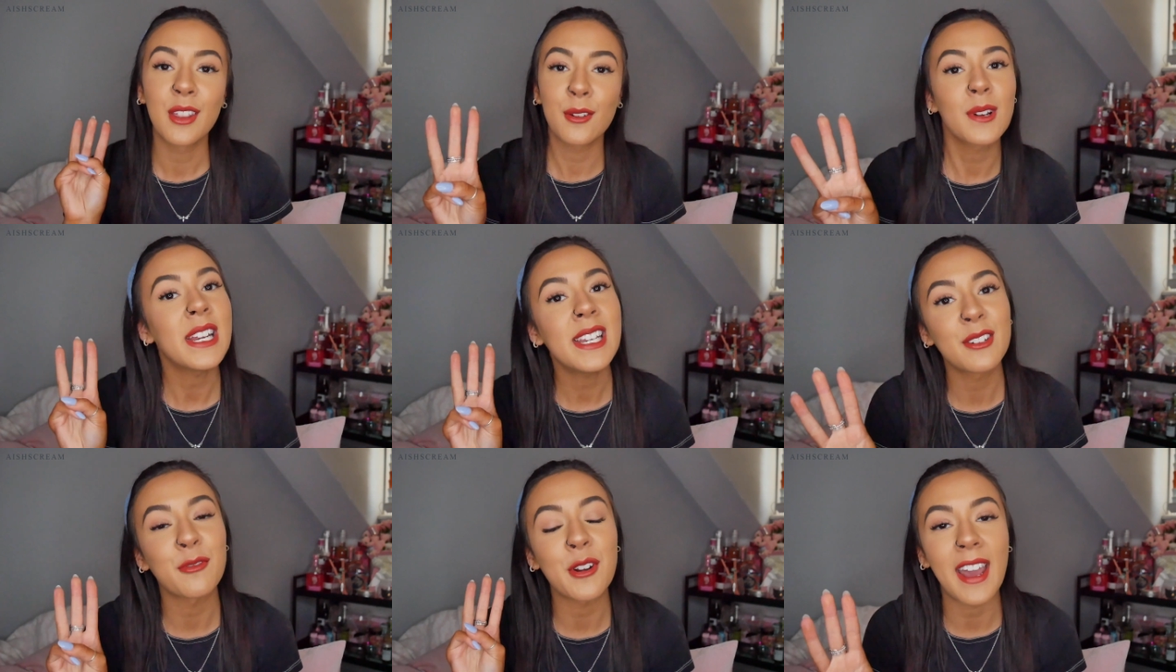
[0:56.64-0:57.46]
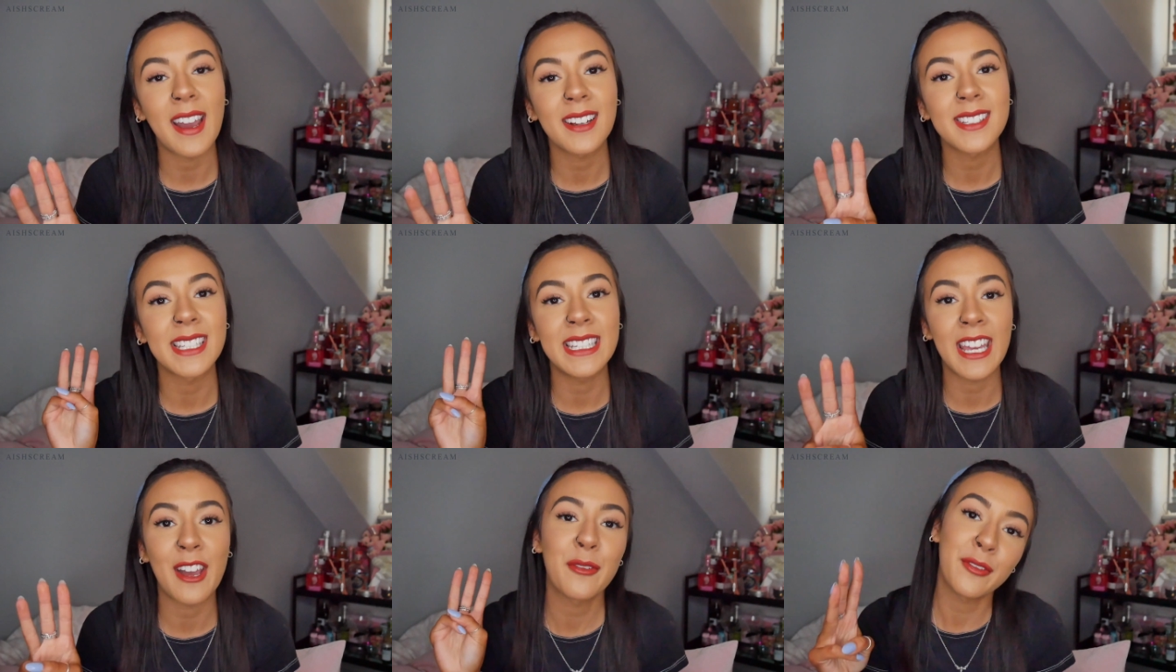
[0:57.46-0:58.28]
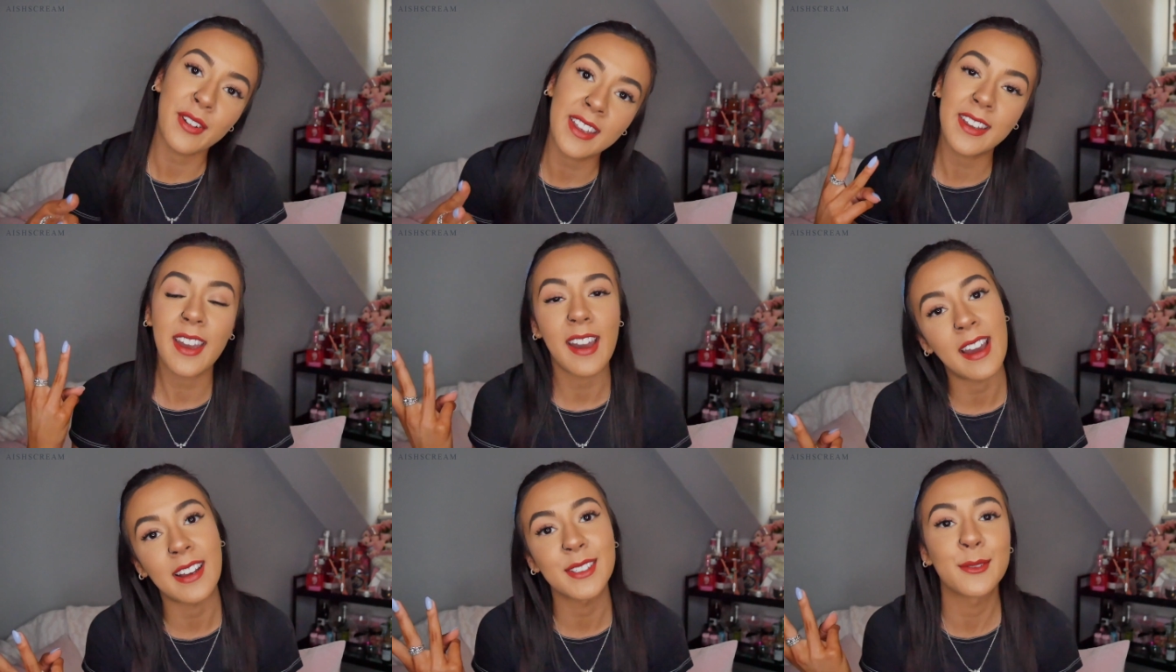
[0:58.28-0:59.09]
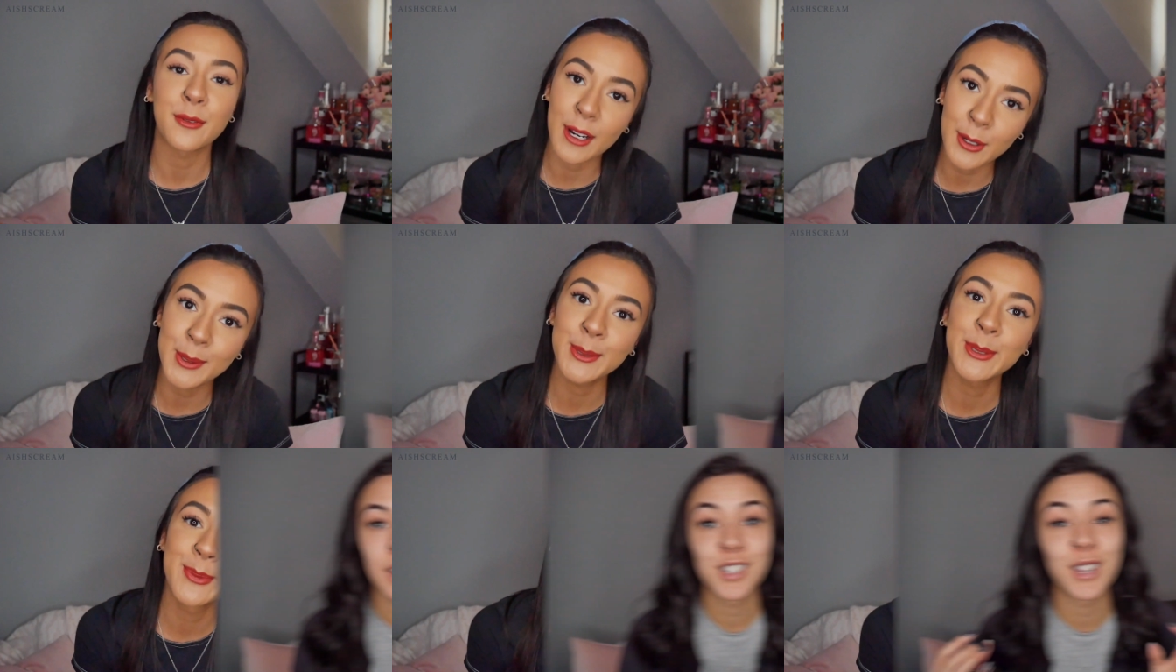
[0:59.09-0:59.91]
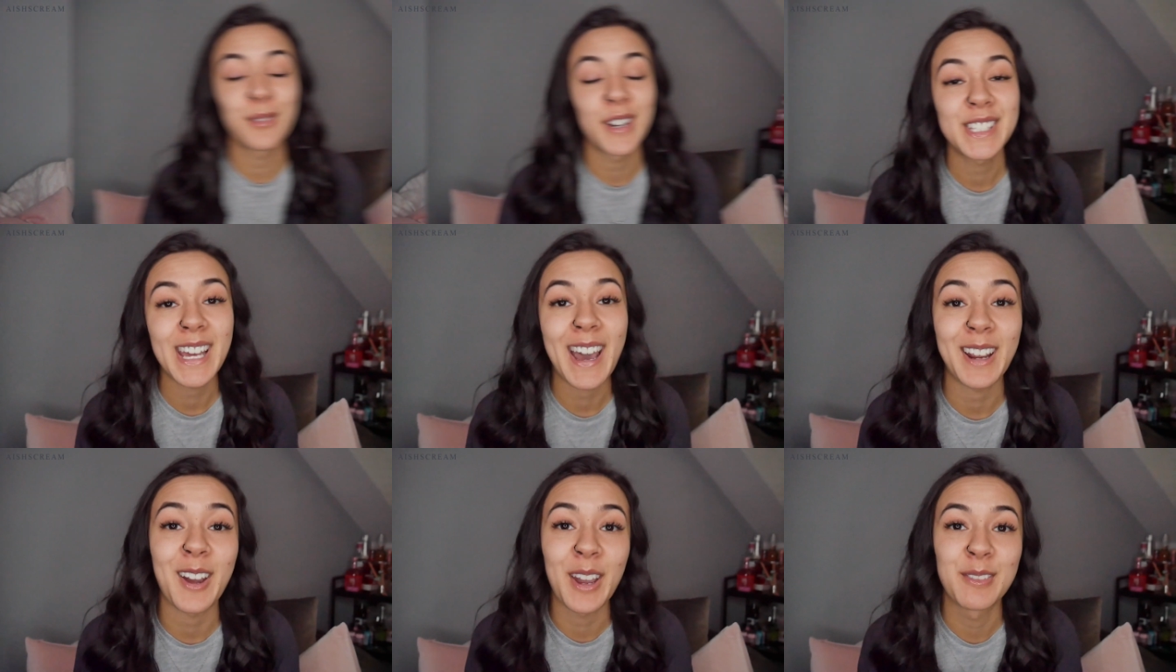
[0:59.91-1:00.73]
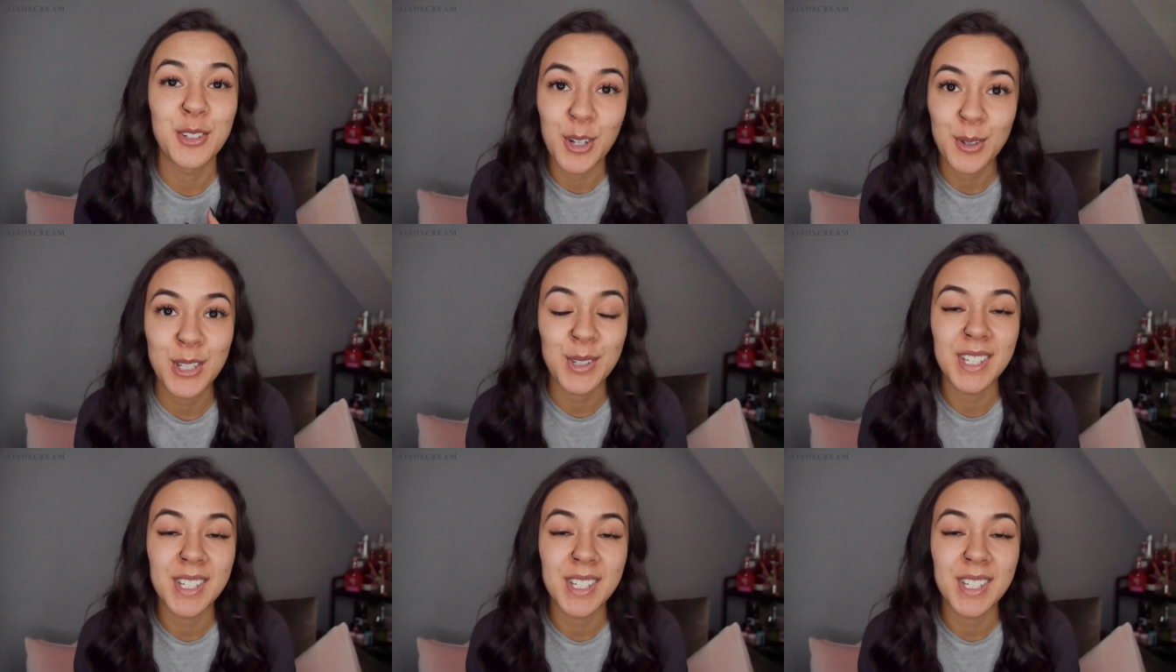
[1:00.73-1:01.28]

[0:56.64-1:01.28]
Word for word: three different hacks to get fake ass freckles. So the first hack I have to show to you